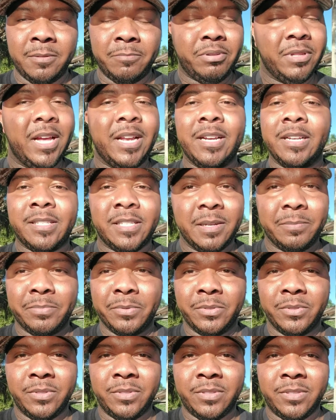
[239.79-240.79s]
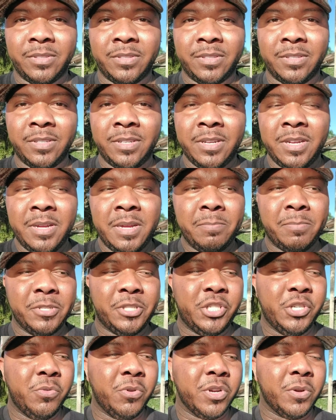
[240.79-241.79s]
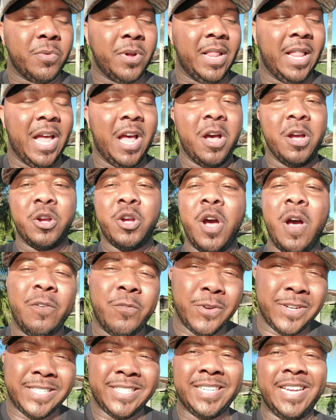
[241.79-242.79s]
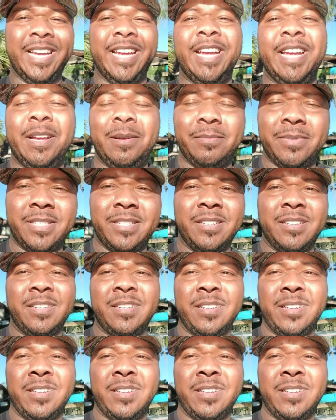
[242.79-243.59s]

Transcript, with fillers: Plain and simple but you want to rely on coverage schemes,